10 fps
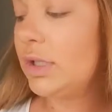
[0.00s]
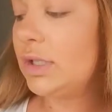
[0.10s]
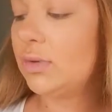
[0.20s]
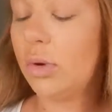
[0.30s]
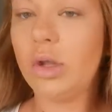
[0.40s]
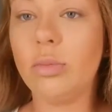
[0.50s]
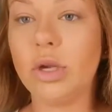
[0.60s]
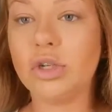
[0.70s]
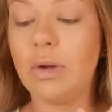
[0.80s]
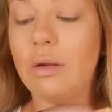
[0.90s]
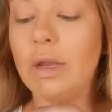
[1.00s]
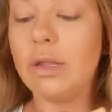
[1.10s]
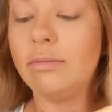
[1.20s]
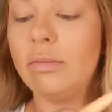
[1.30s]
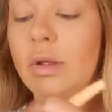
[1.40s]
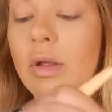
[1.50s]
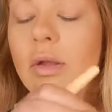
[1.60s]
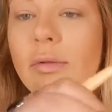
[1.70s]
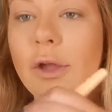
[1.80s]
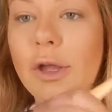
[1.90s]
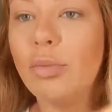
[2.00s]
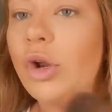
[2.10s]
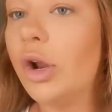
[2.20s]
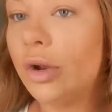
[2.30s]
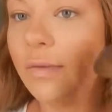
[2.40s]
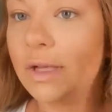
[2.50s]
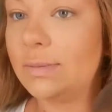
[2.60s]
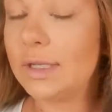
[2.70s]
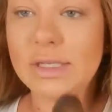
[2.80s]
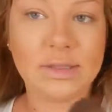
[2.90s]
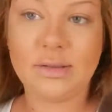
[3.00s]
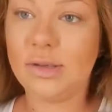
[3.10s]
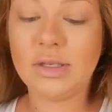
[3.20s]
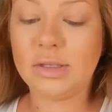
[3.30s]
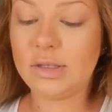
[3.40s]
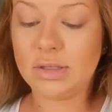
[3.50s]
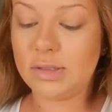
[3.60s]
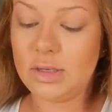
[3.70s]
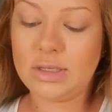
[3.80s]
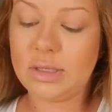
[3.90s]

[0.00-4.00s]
just swirl your brush around it and put it on your face because it's